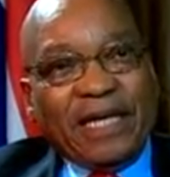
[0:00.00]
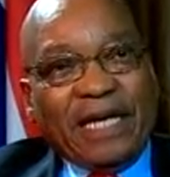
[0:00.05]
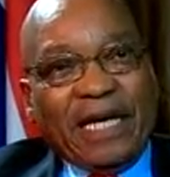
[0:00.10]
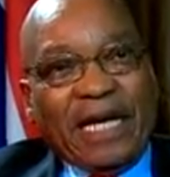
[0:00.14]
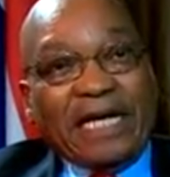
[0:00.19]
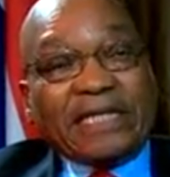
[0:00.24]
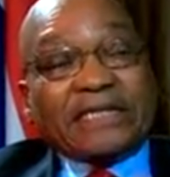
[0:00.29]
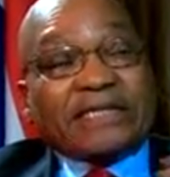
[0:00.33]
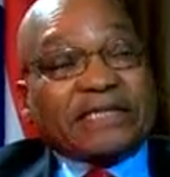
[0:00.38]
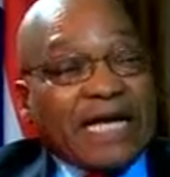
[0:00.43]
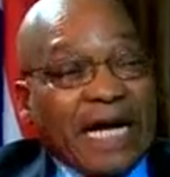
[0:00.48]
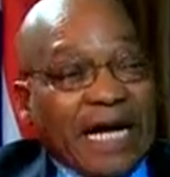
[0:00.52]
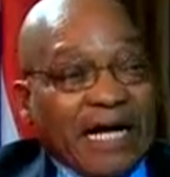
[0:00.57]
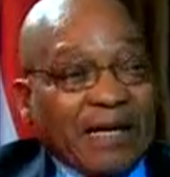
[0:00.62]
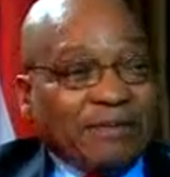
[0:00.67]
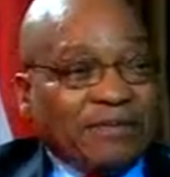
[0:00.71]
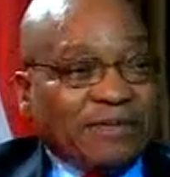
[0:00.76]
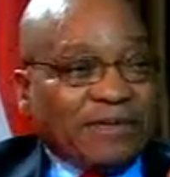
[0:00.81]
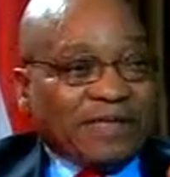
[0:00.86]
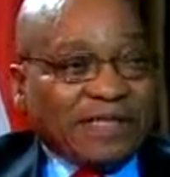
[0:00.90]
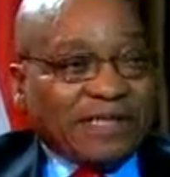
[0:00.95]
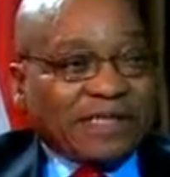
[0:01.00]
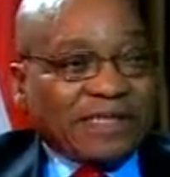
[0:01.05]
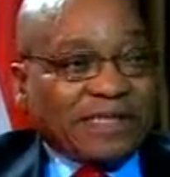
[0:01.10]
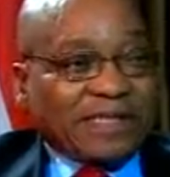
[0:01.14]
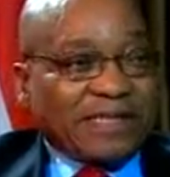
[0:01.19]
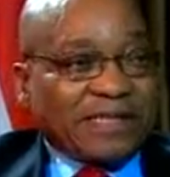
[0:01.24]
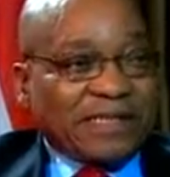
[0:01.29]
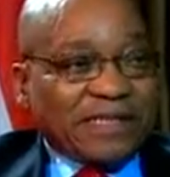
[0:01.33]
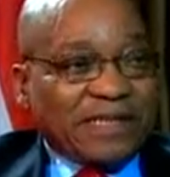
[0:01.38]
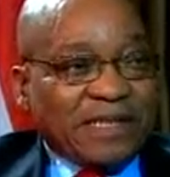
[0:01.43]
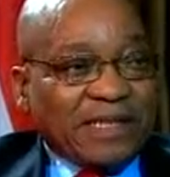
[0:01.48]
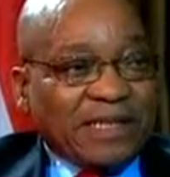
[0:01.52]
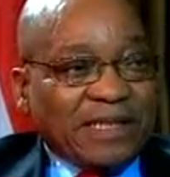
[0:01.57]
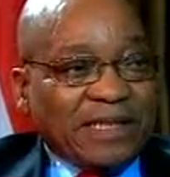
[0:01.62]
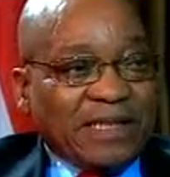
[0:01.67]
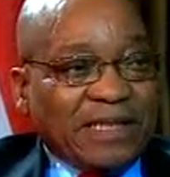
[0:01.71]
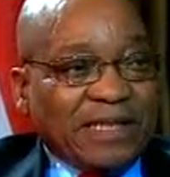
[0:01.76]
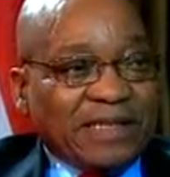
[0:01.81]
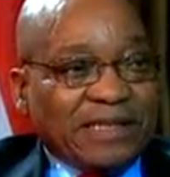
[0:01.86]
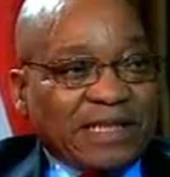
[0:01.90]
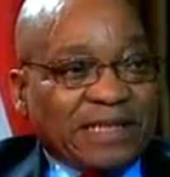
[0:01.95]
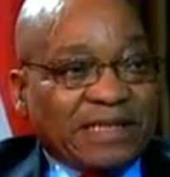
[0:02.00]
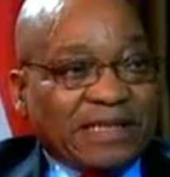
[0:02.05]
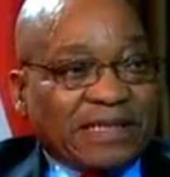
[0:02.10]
At times, this is